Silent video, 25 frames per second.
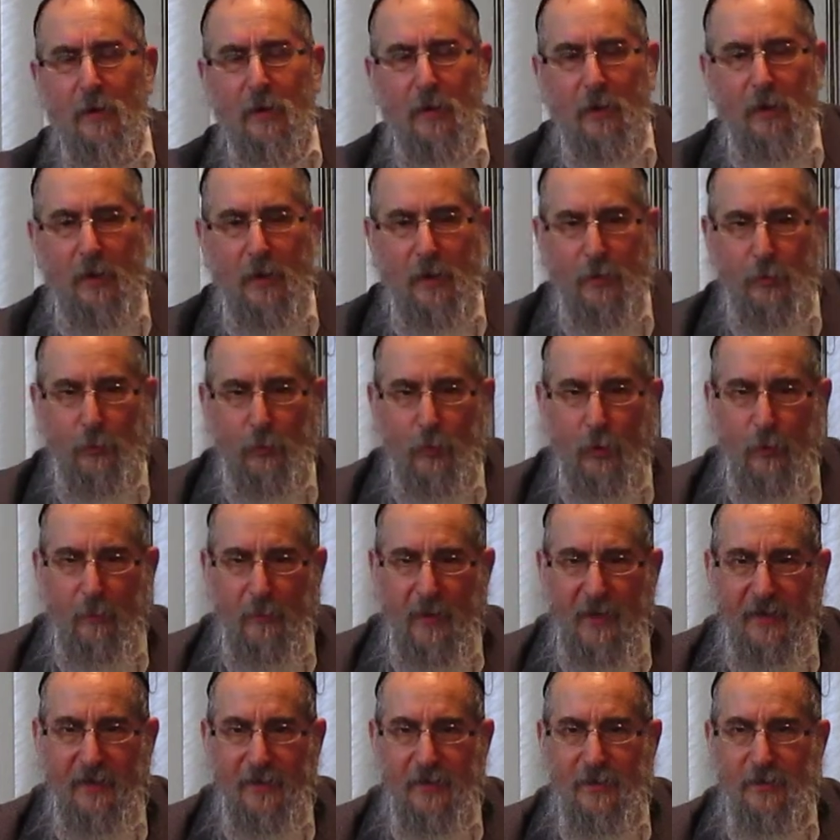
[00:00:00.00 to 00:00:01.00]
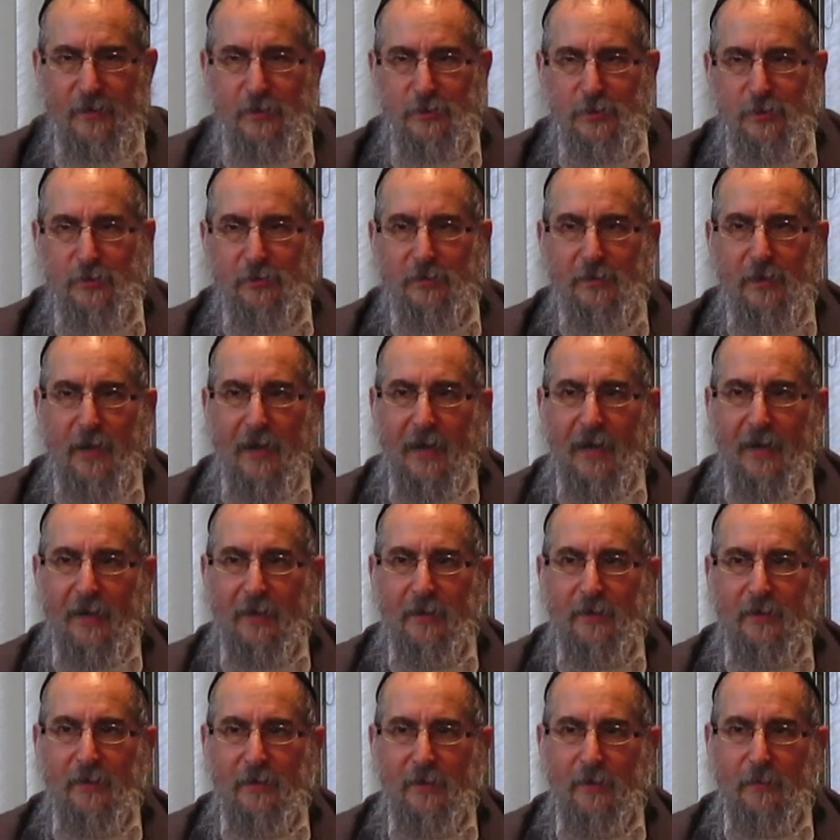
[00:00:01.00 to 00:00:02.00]
The Romanian Jew
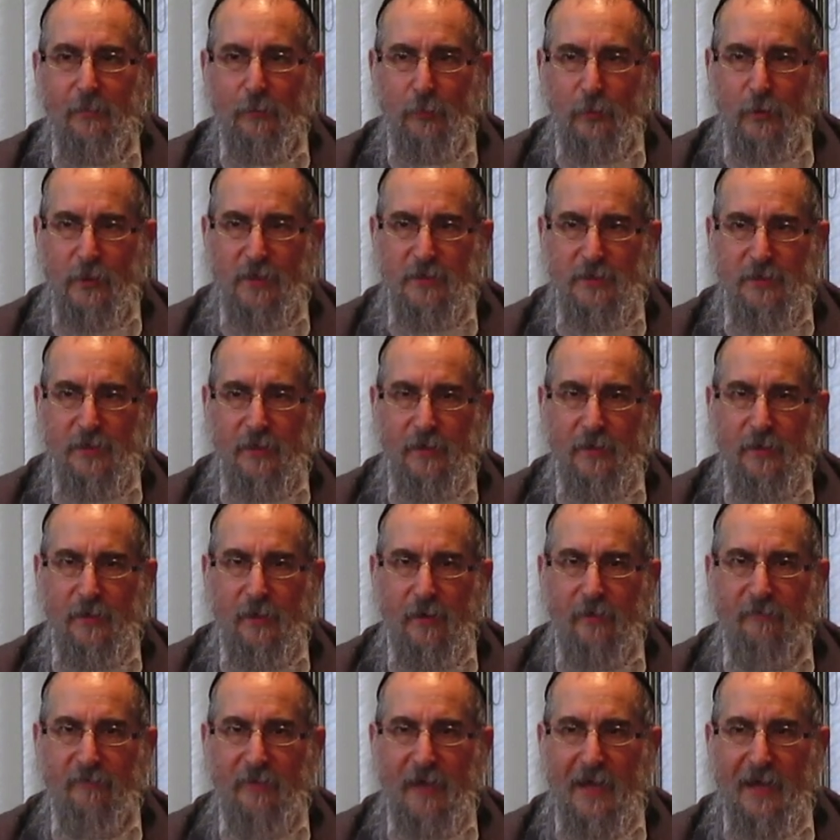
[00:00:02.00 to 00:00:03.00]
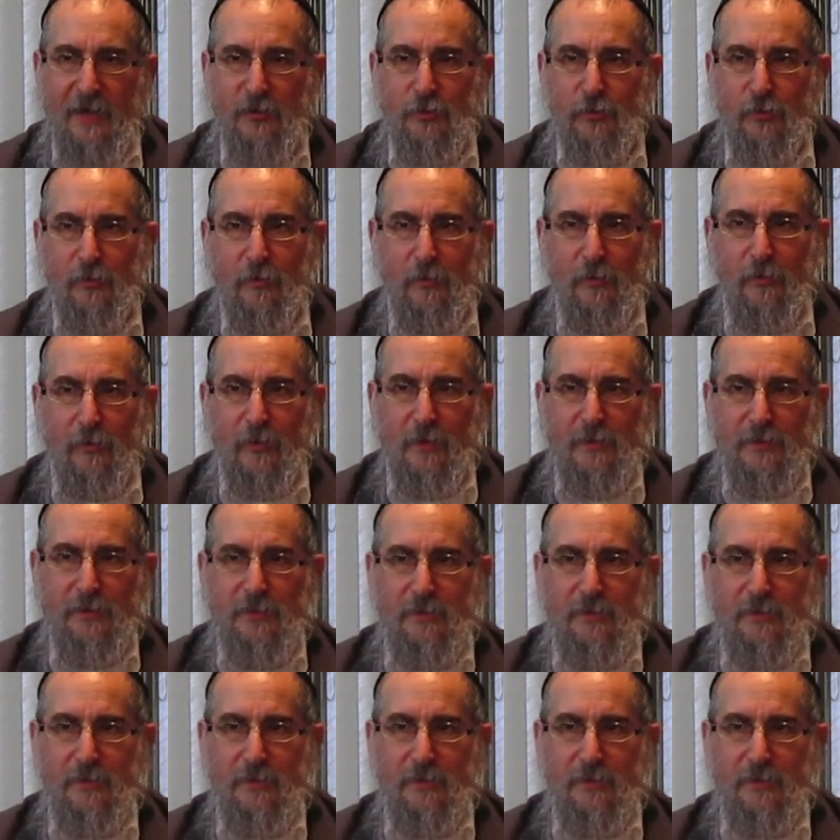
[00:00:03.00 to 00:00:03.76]
died in prison of natural causes.